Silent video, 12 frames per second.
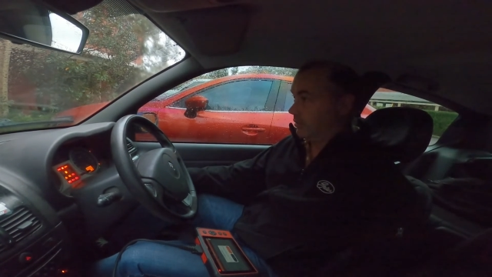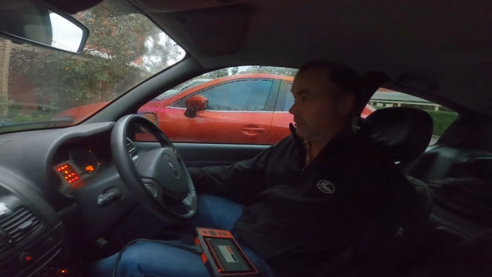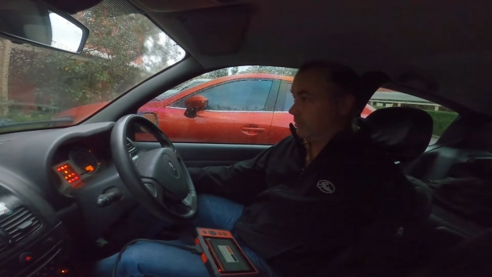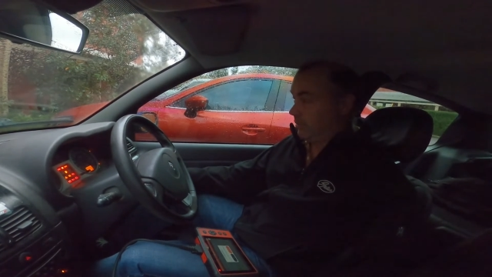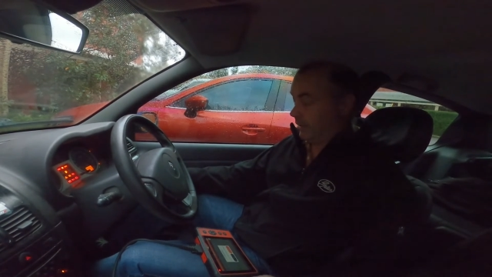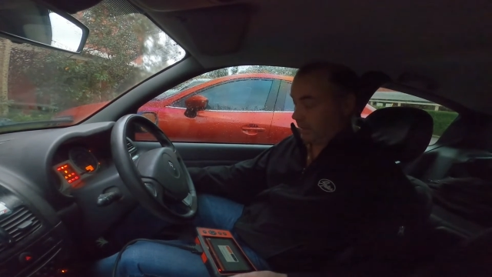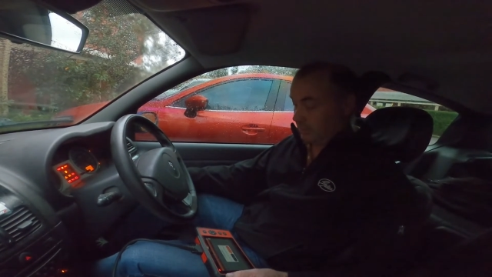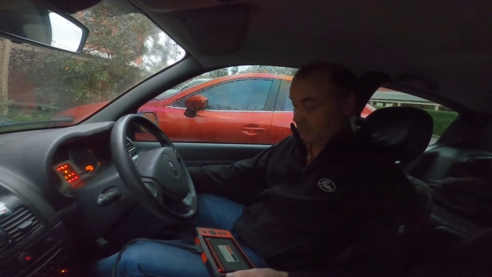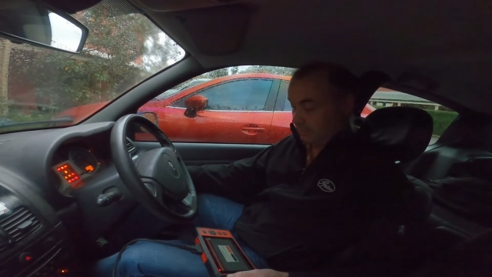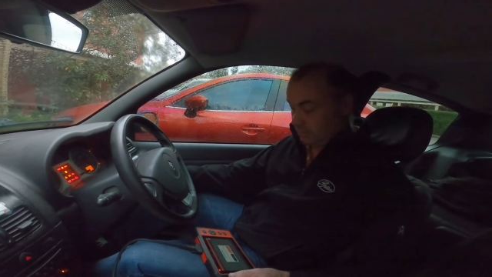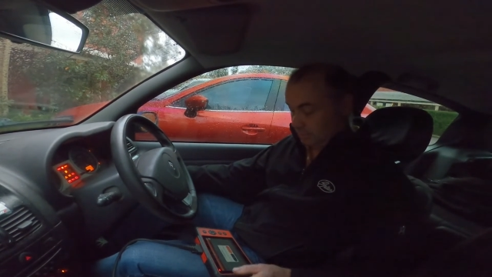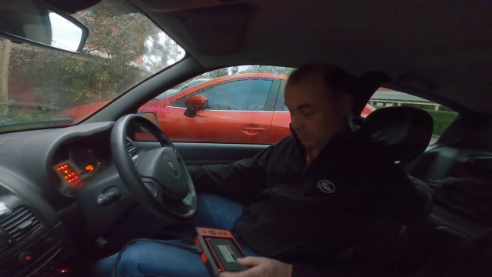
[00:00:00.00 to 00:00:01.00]
turn her back
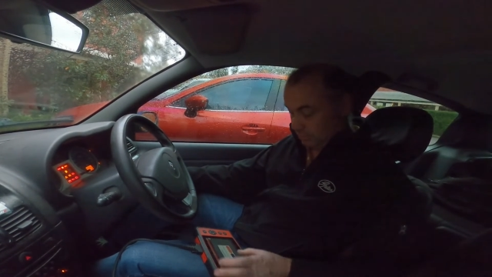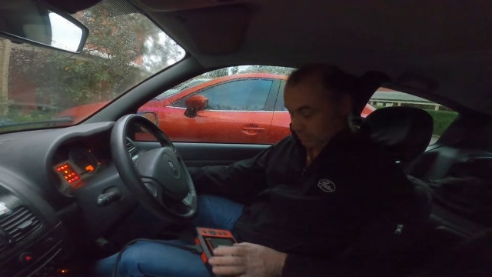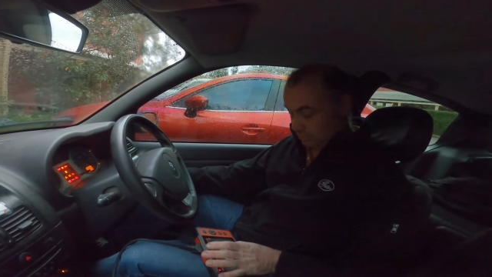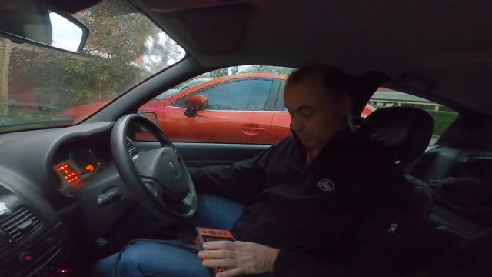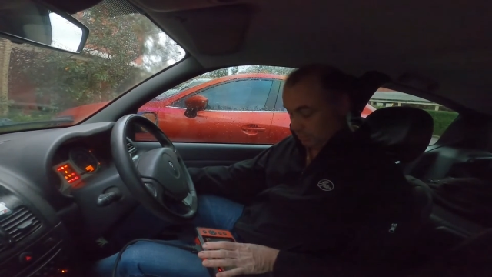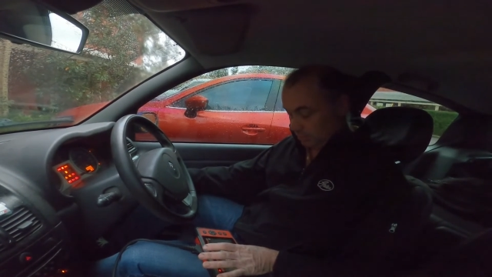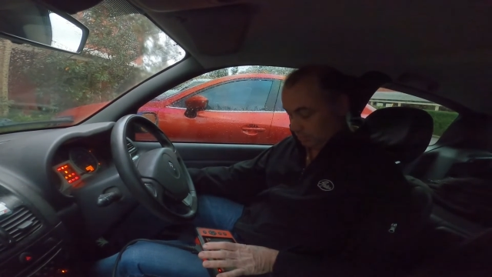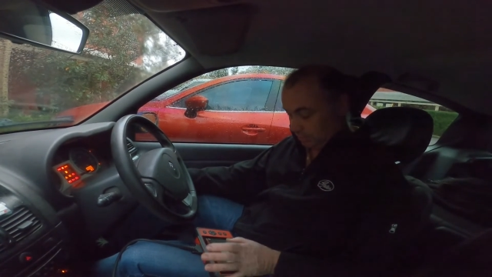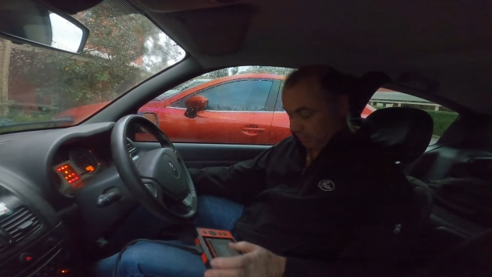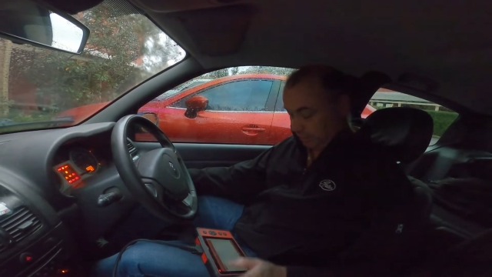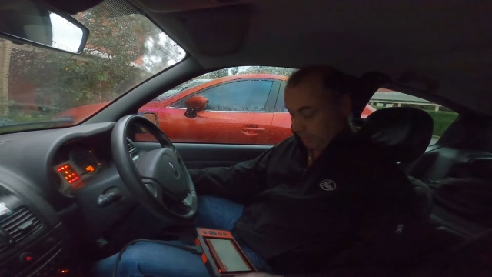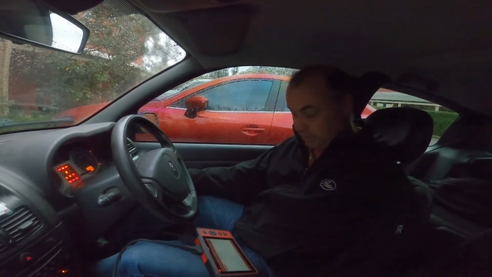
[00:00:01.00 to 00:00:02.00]
on,
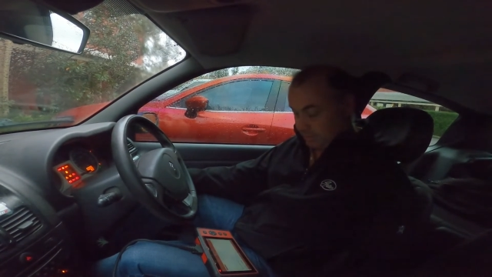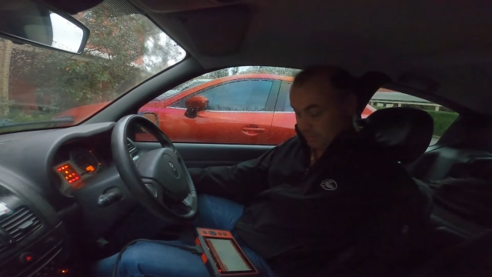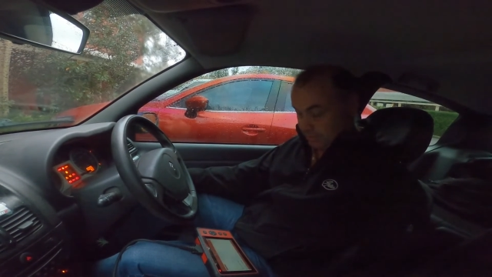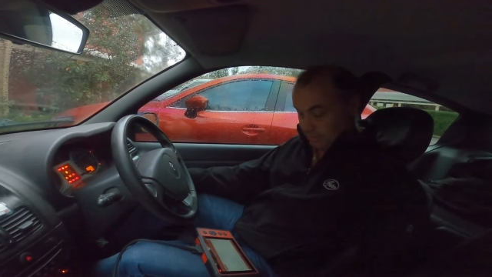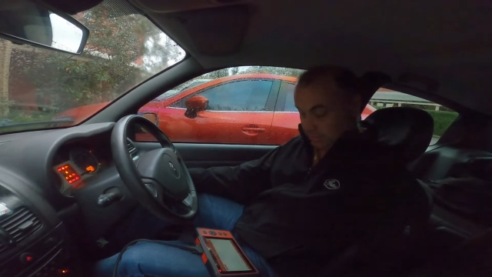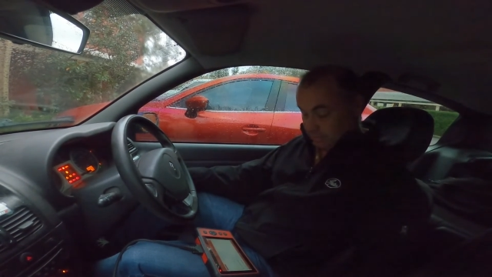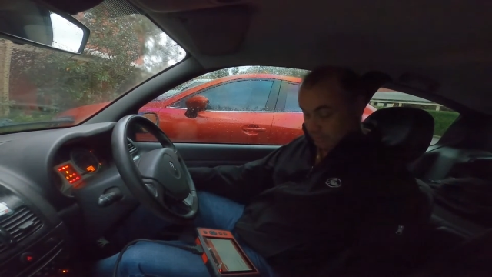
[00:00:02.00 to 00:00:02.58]
click yes,